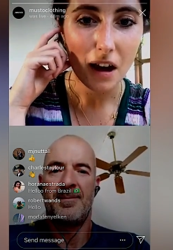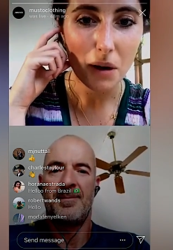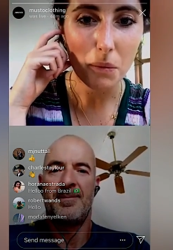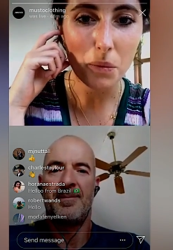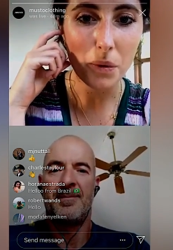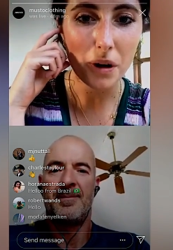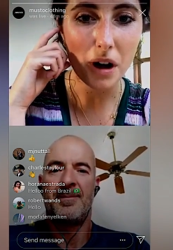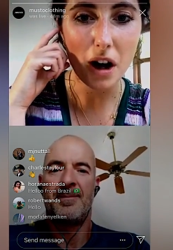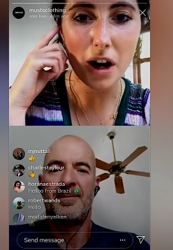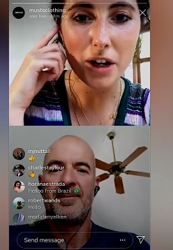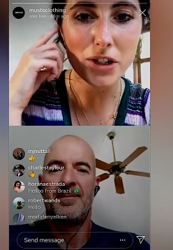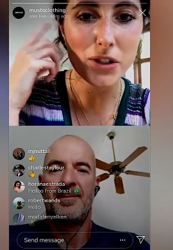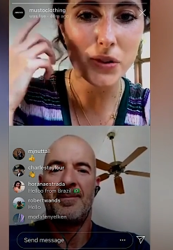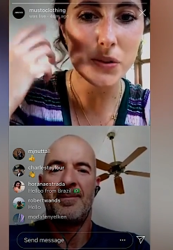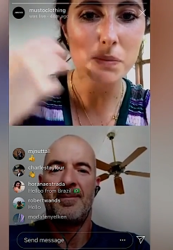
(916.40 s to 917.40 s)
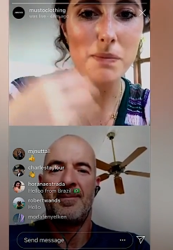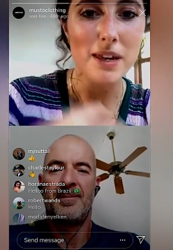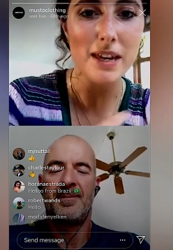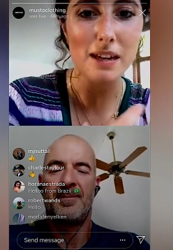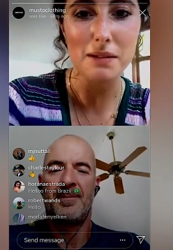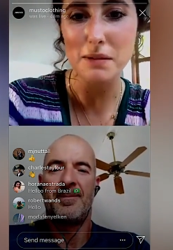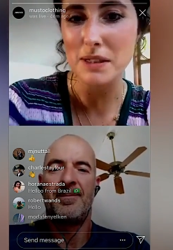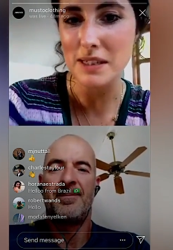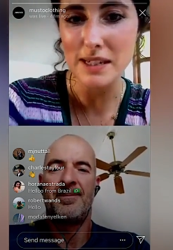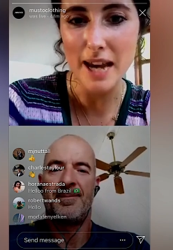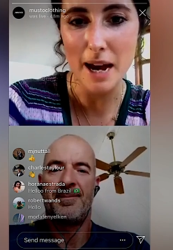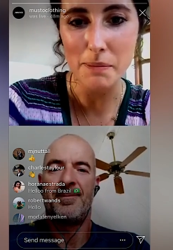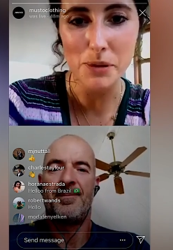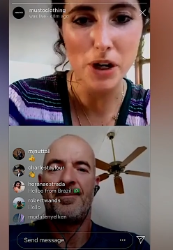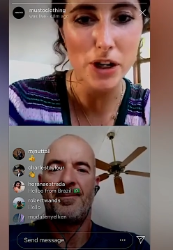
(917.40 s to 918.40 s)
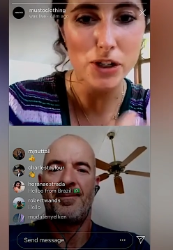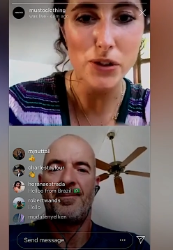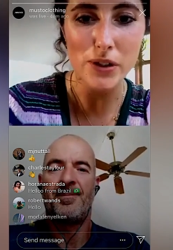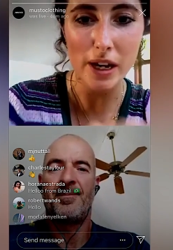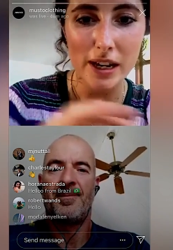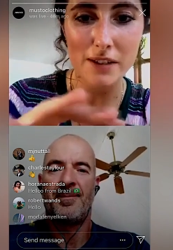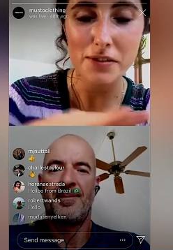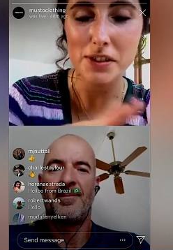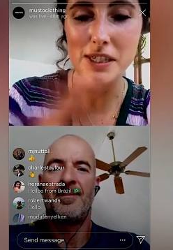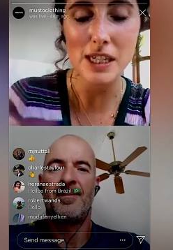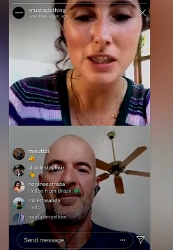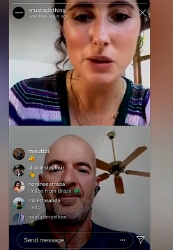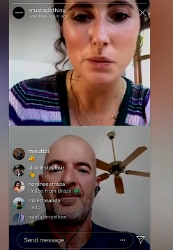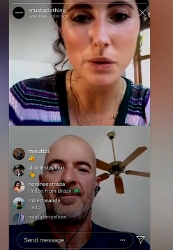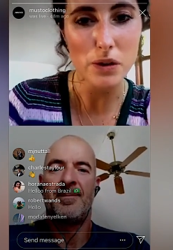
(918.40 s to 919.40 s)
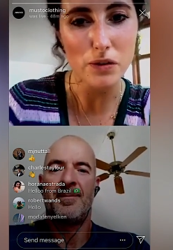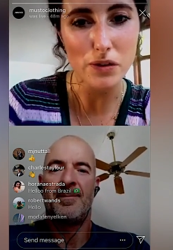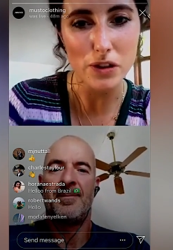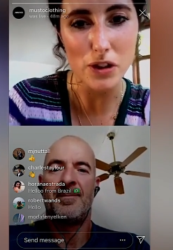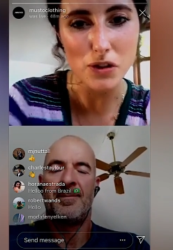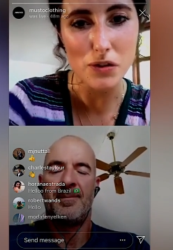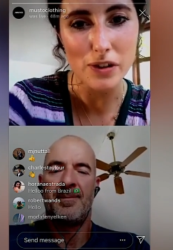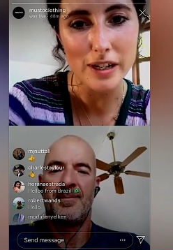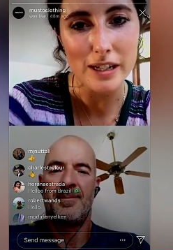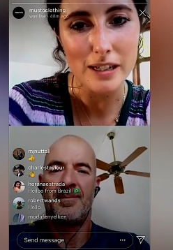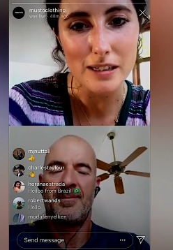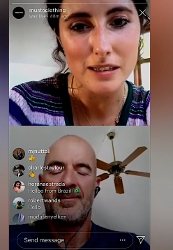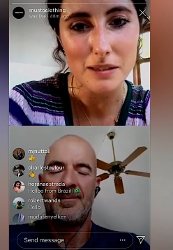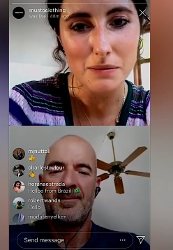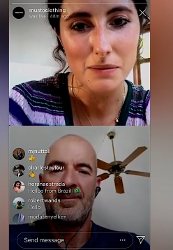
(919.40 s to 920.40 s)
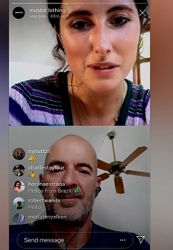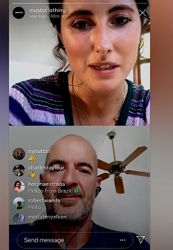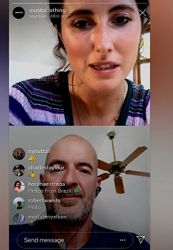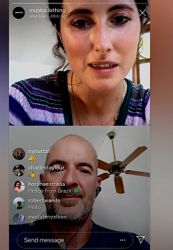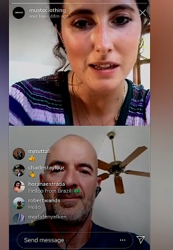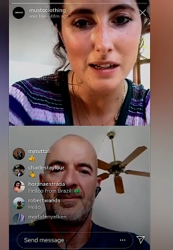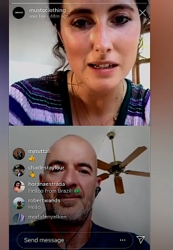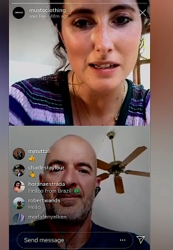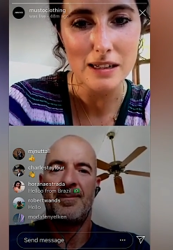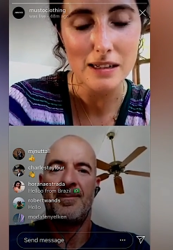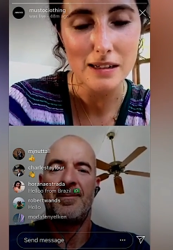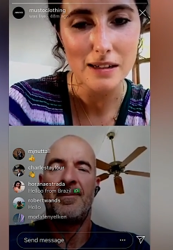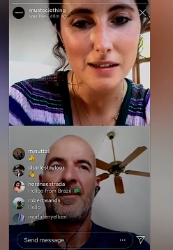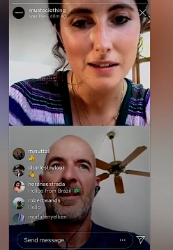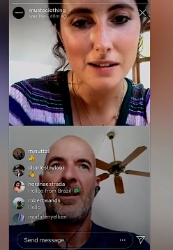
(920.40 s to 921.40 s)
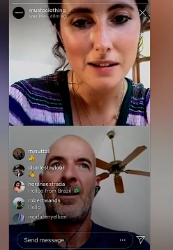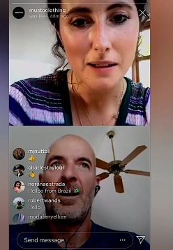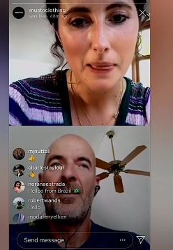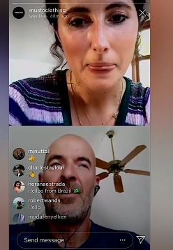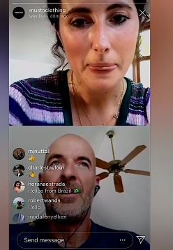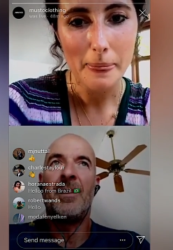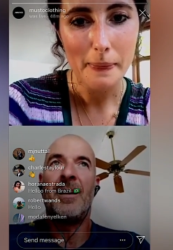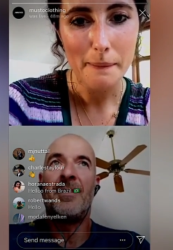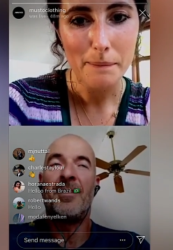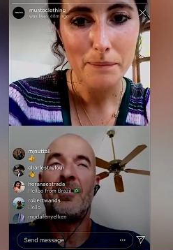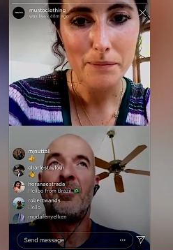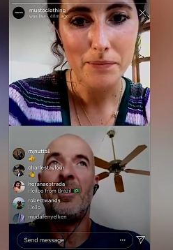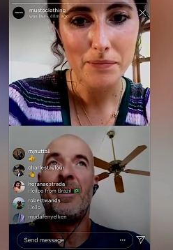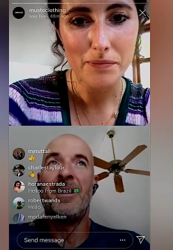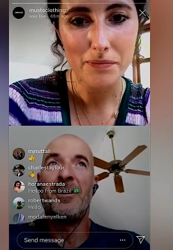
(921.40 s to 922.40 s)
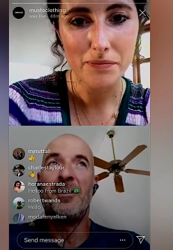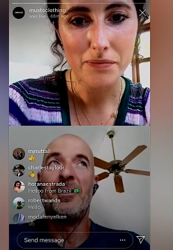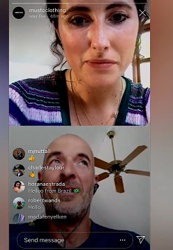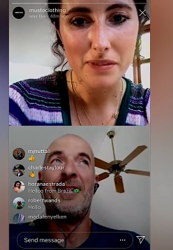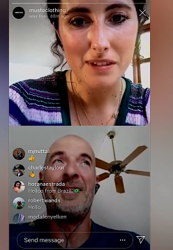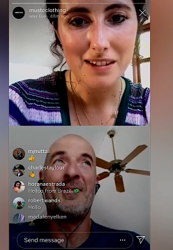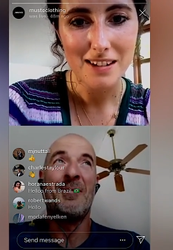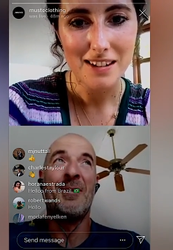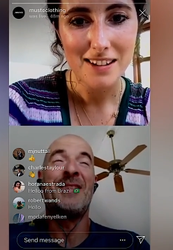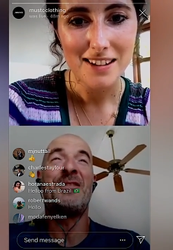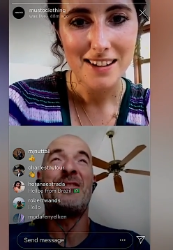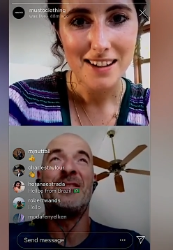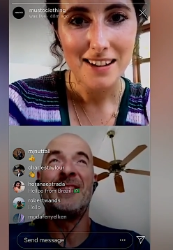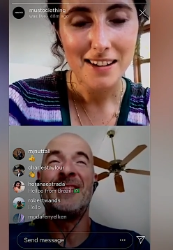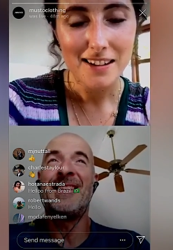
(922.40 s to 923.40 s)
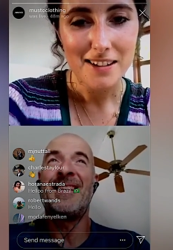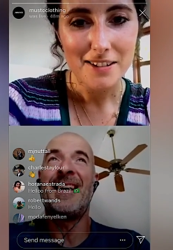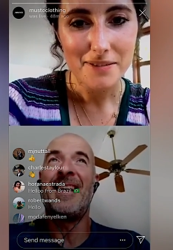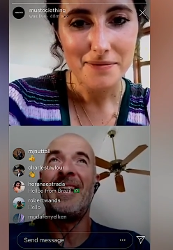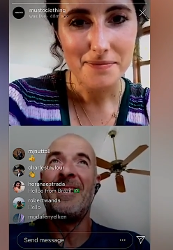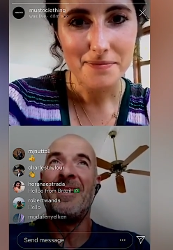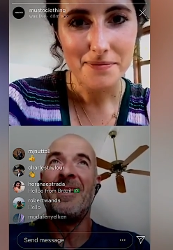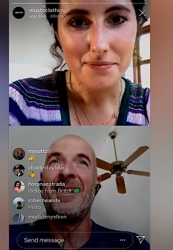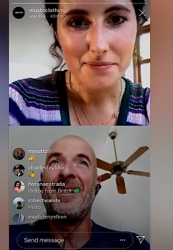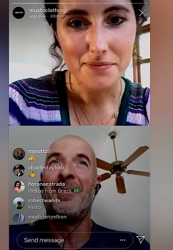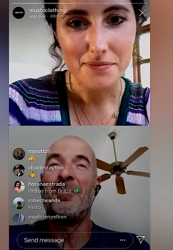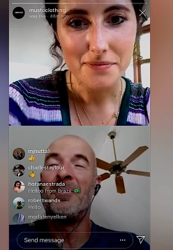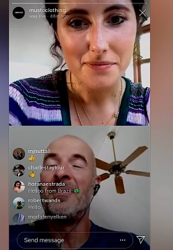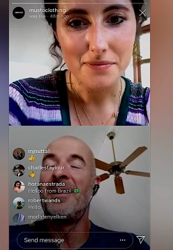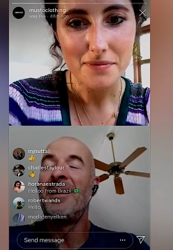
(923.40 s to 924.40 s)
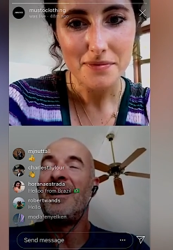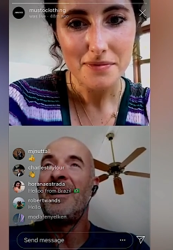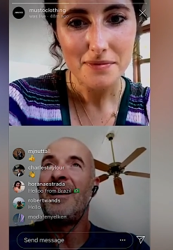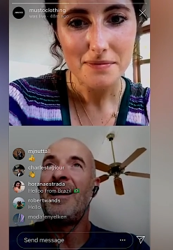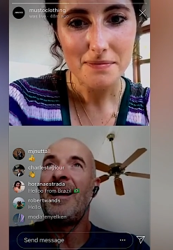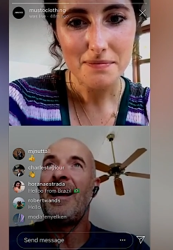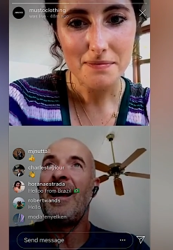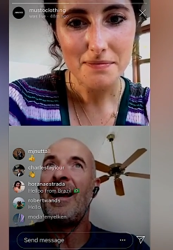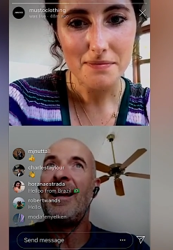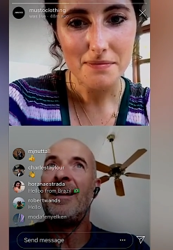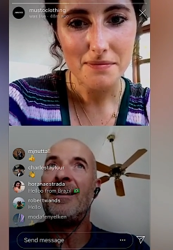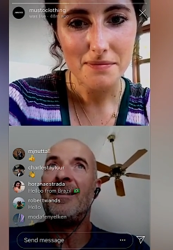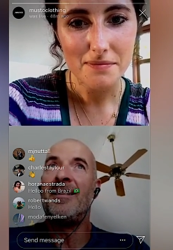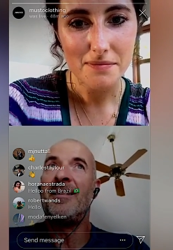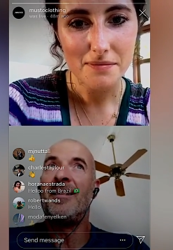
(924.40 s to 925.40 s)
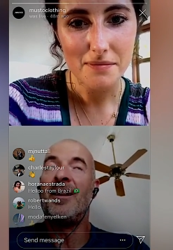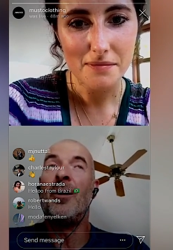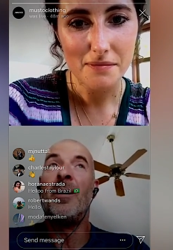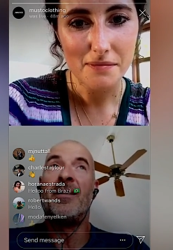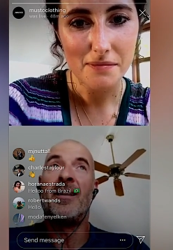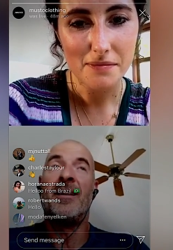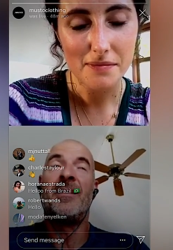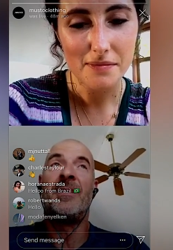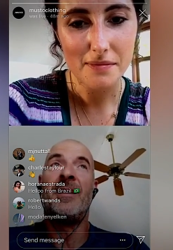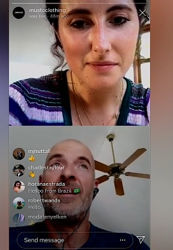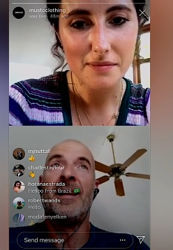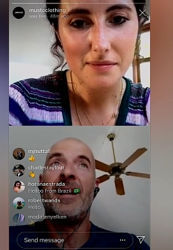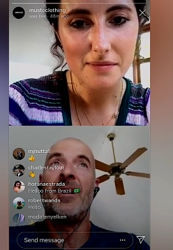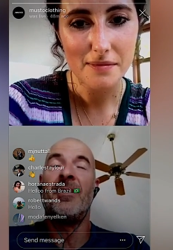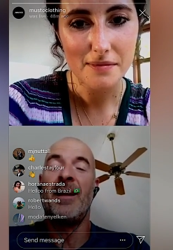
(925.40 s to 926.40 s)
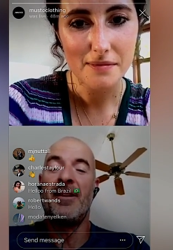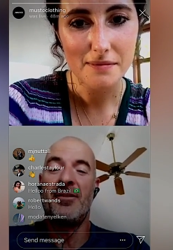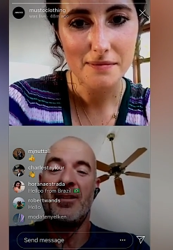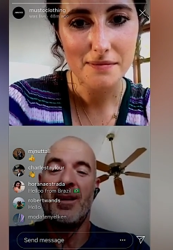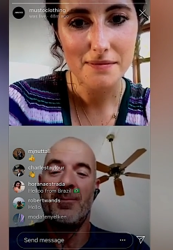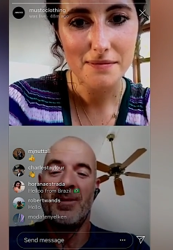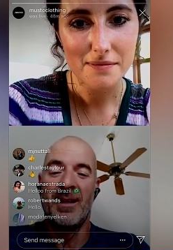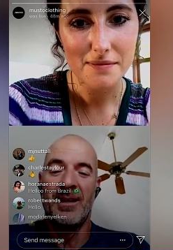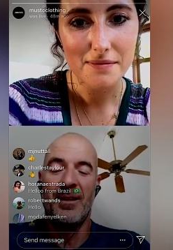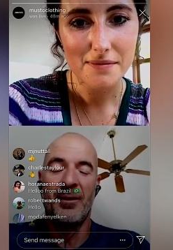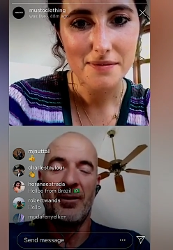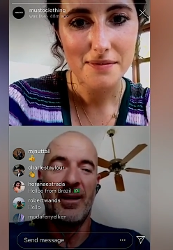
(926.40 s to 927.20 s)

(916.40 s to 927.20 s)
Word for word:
Speaker 1: How do you make steps? How do you kind of see the wood for the trees within that?
Speaker 2: I think that's a really good question. And, um, and you know, as I sit here, actually, I'm kind of looking out